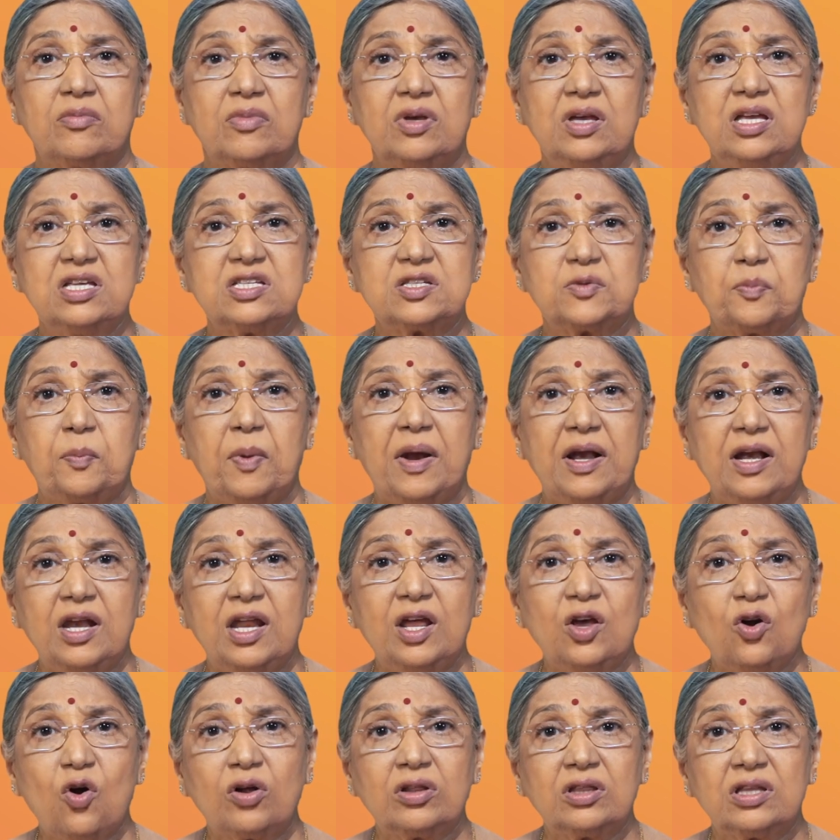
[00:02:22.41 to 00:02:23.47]
he is
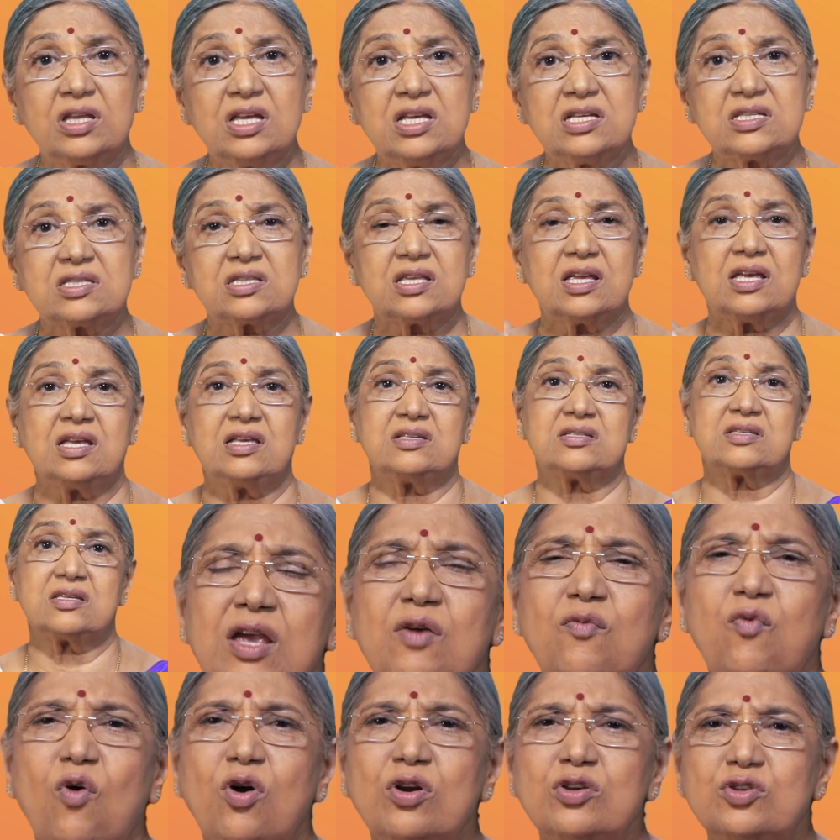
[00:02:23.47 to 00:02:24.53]
spending on these things
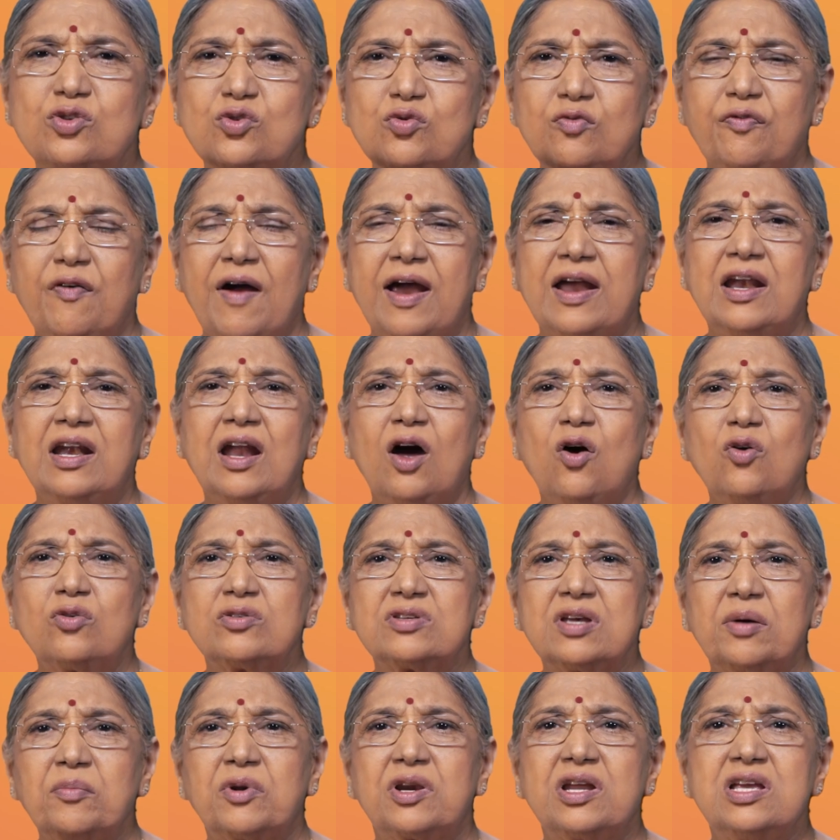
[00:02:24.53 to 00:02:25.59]
he wants to find out
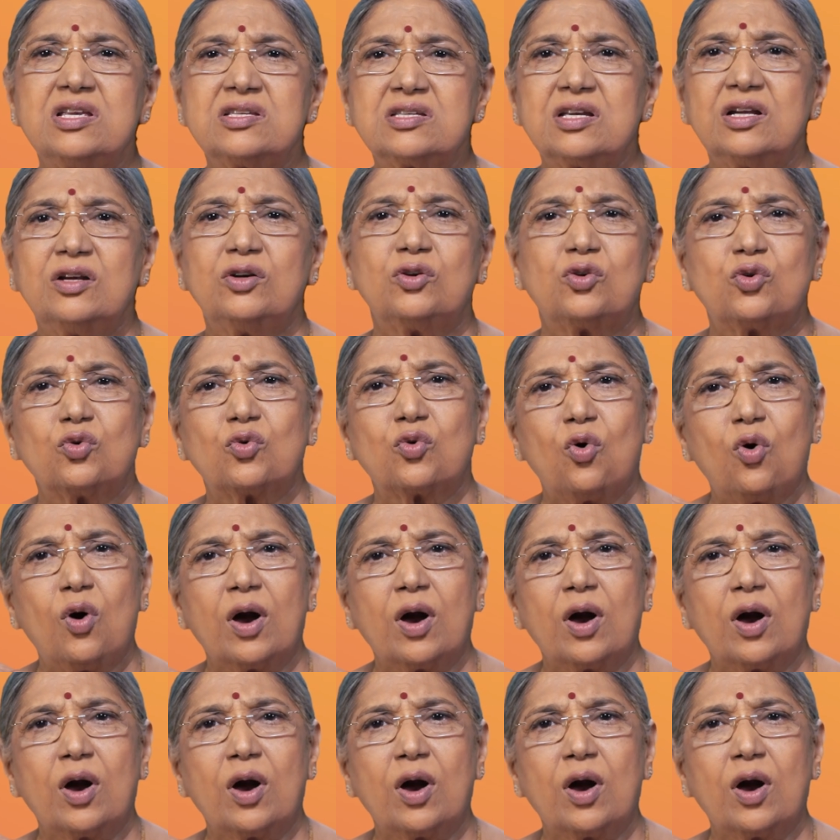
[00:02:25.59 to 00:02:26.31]
some reason to